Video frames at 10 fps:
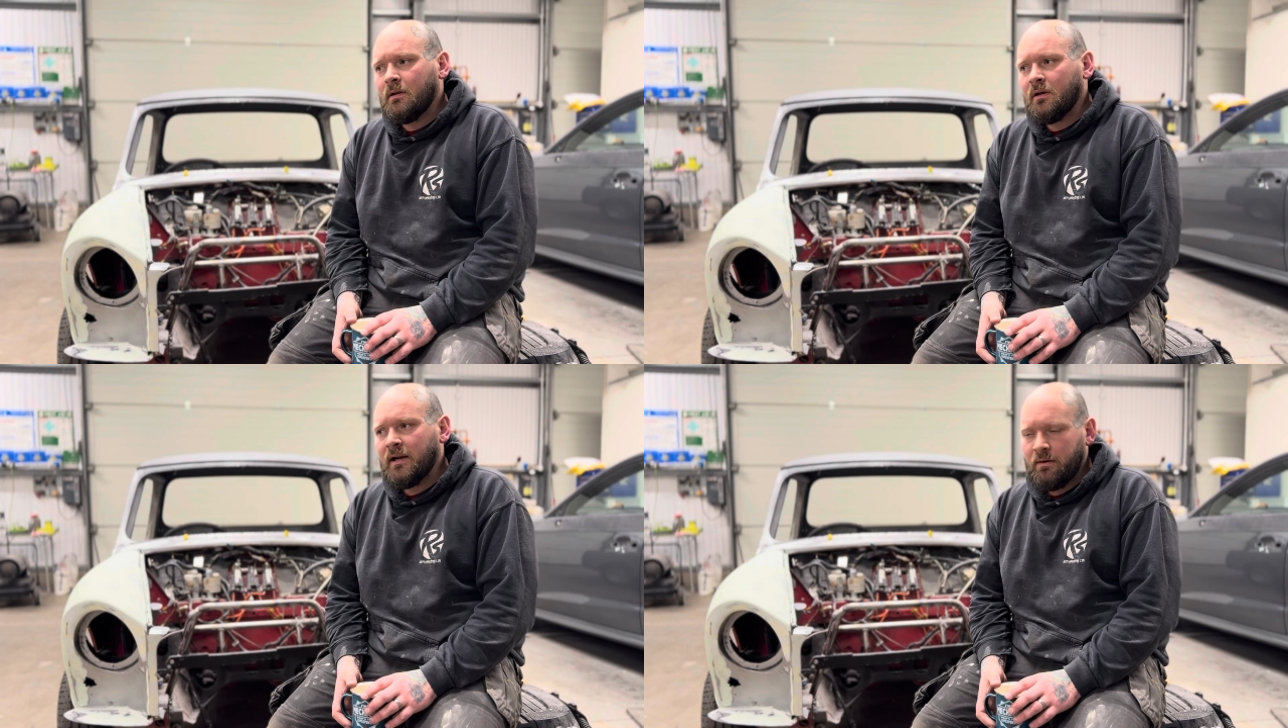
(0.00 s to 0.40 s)

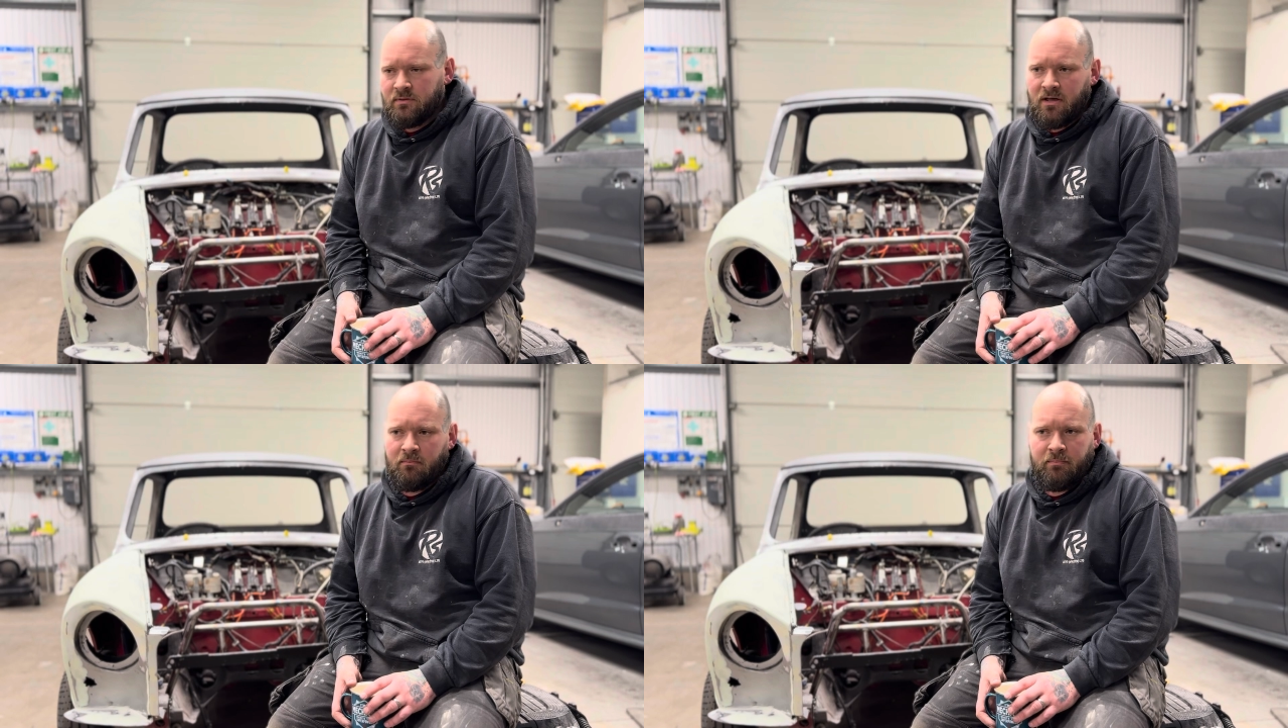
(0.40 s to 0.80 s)
ground
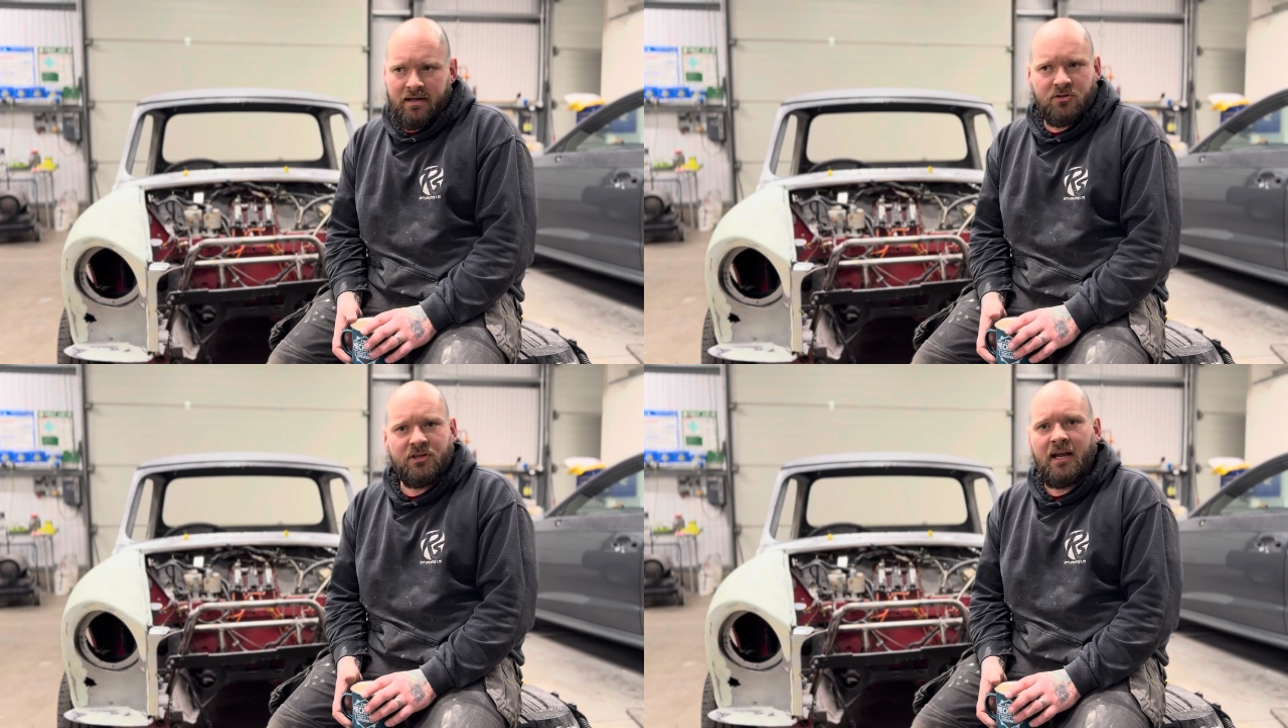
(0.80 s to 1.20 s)
up,
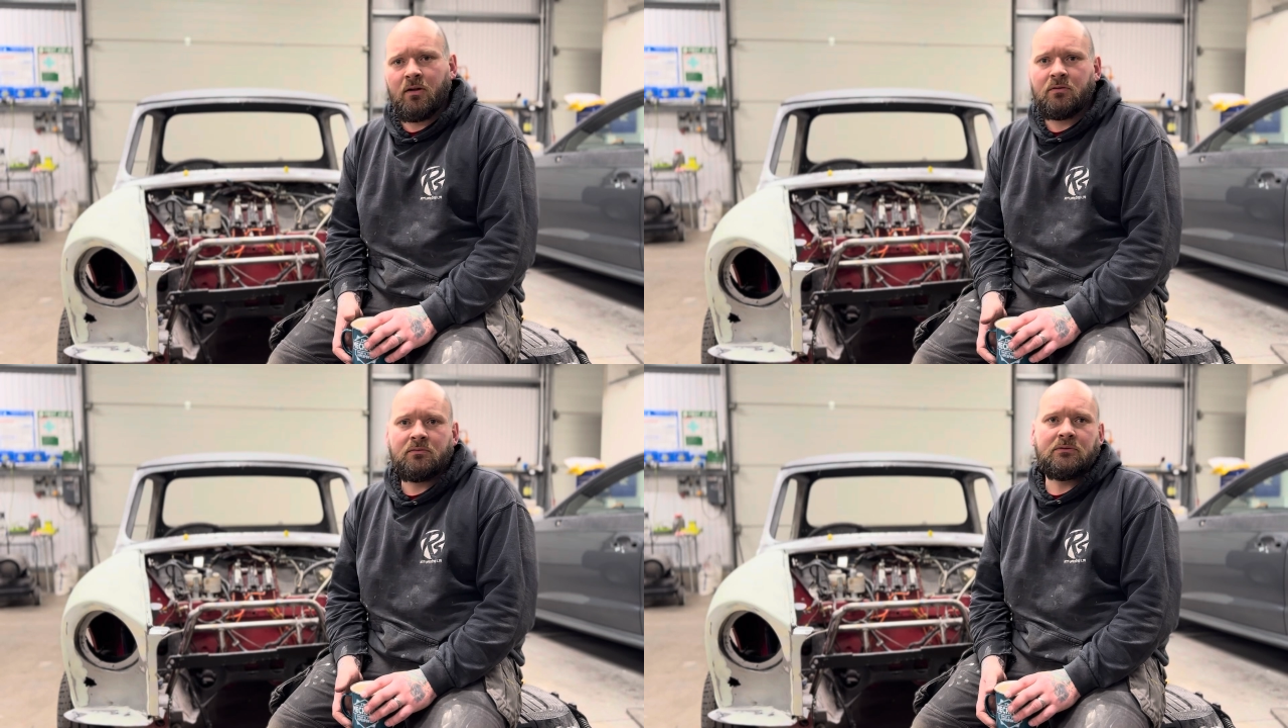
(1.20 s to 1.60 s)
bare shell,
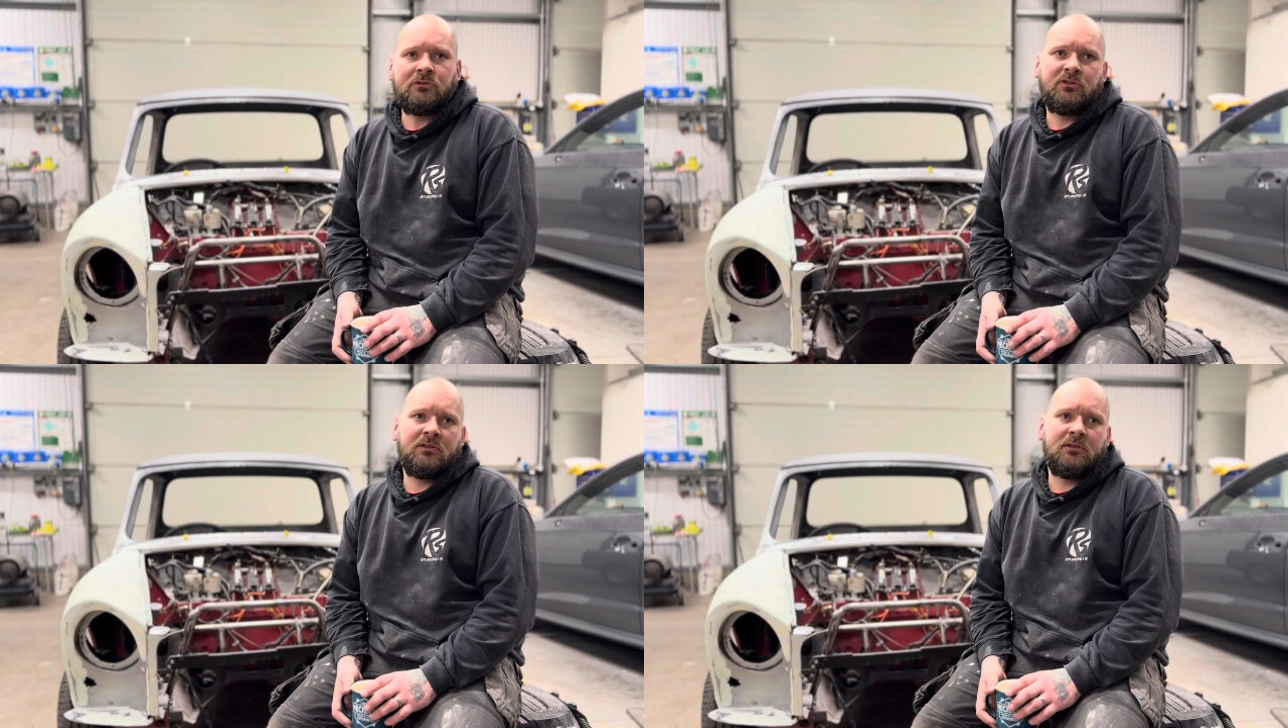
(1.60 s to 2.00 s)

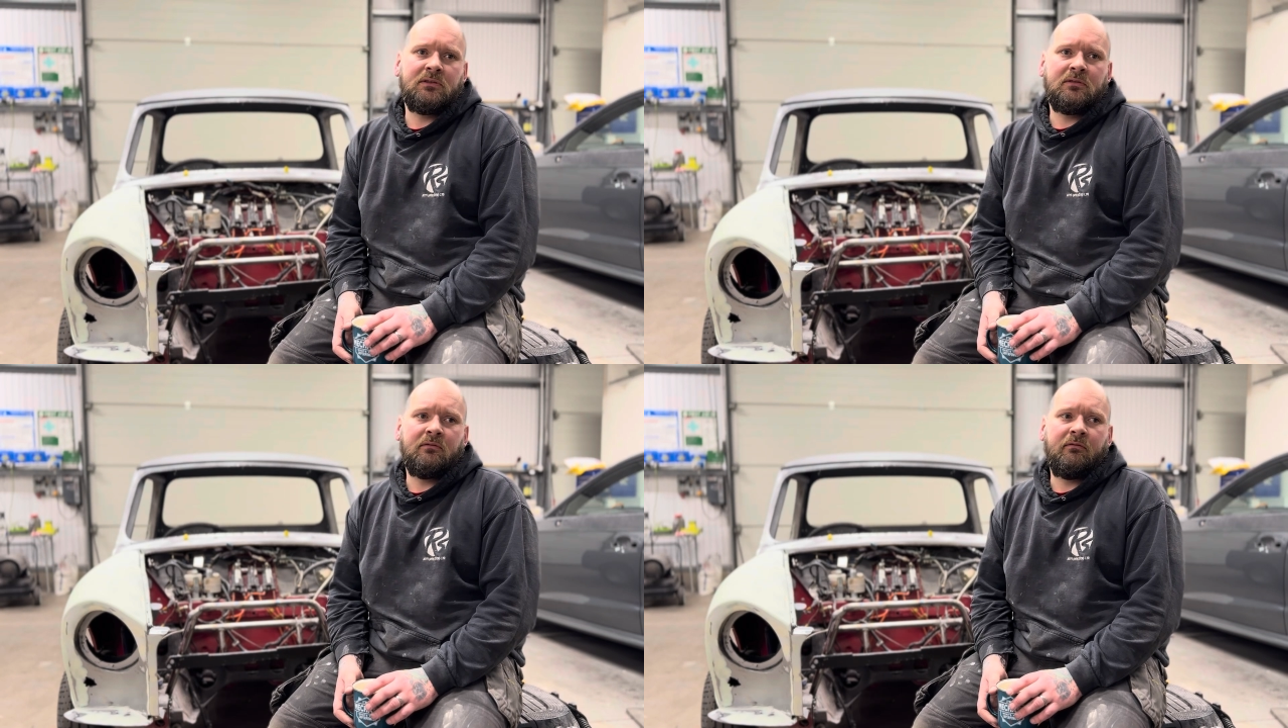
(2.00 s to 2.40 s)

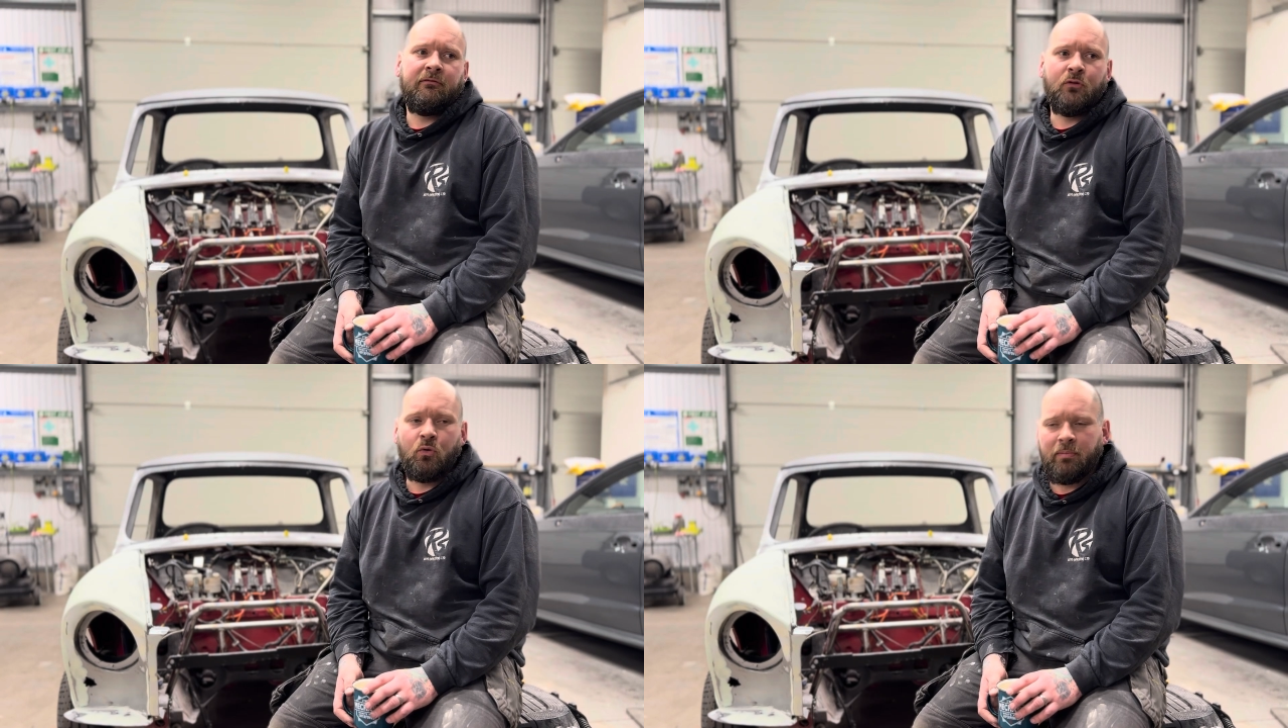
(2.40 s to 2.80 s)

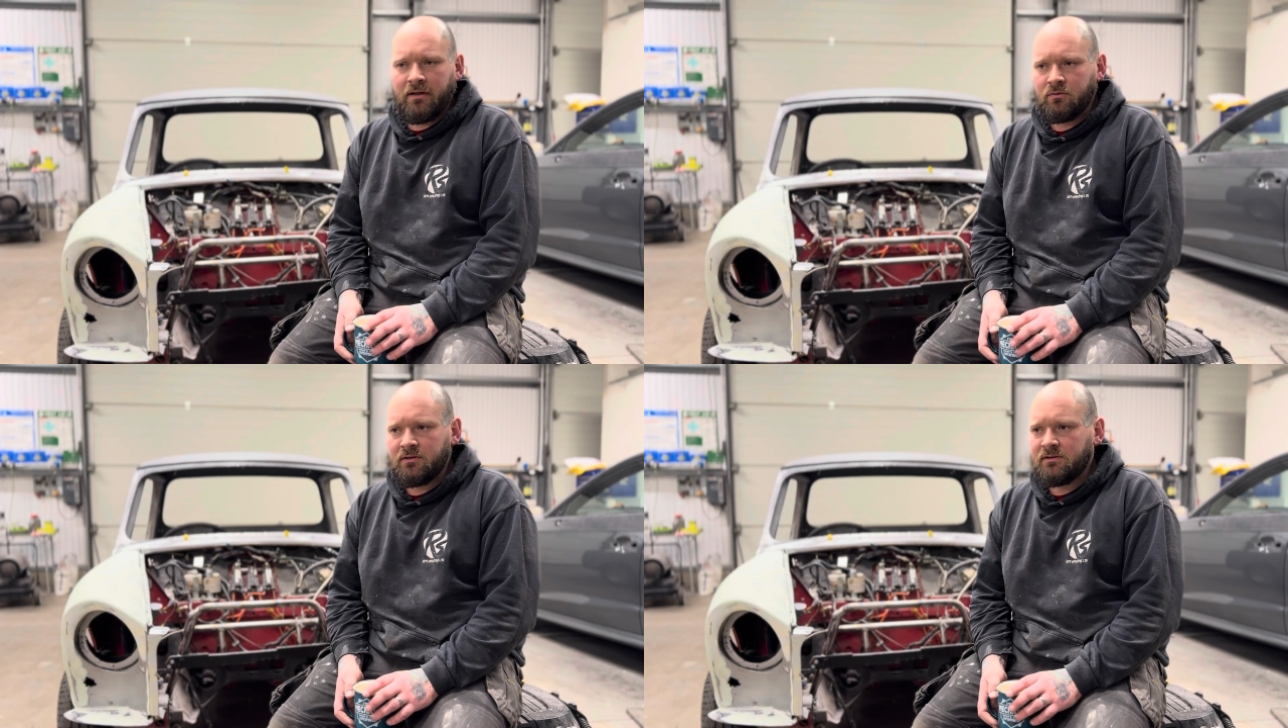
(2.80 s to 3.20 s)
full
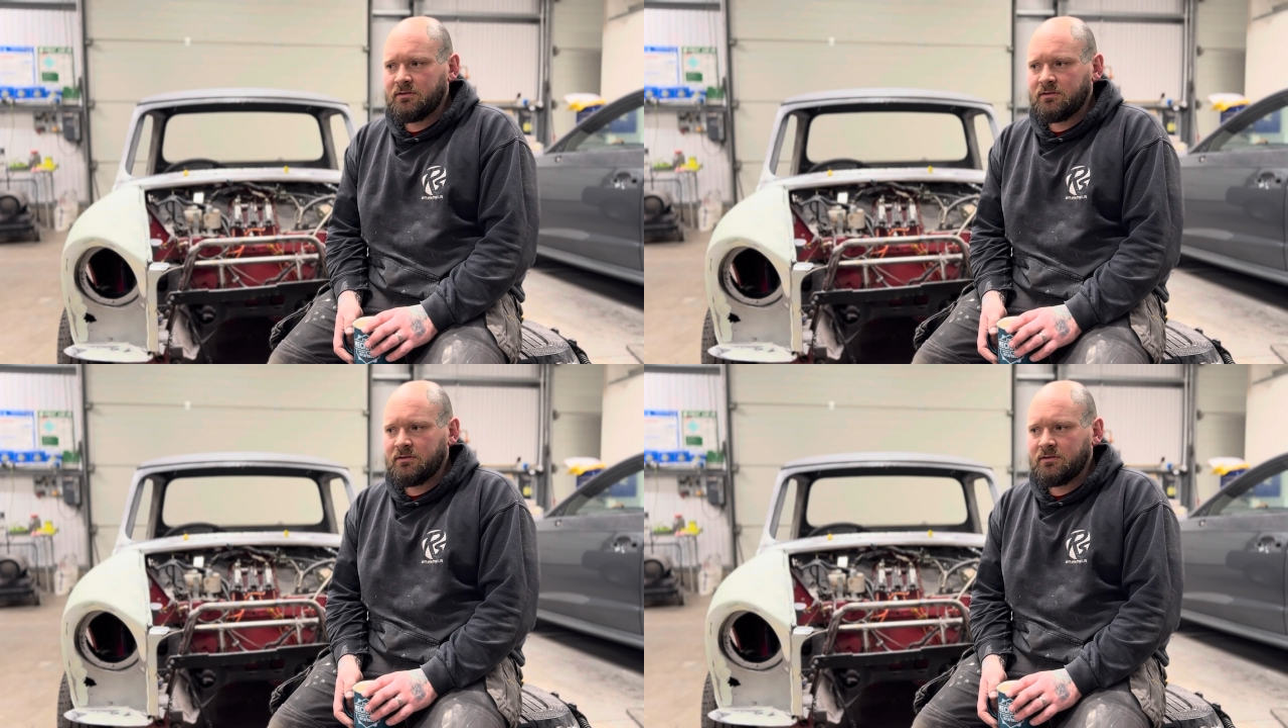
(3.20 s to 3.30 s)
build.